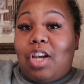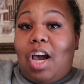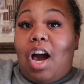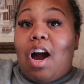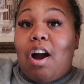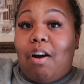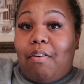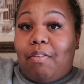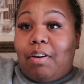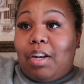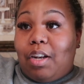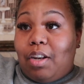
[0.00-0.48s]
y'all
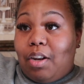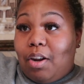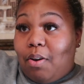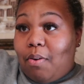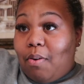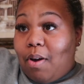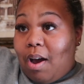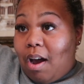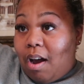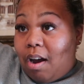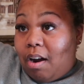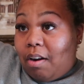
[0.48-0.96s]
already know,
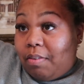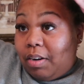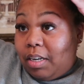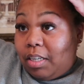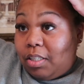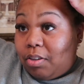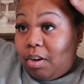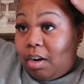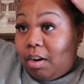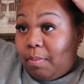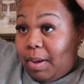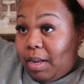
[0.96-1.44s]
I already
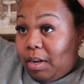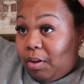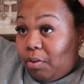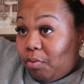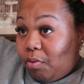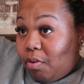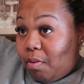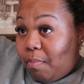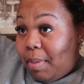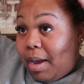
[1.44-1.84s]
started back doing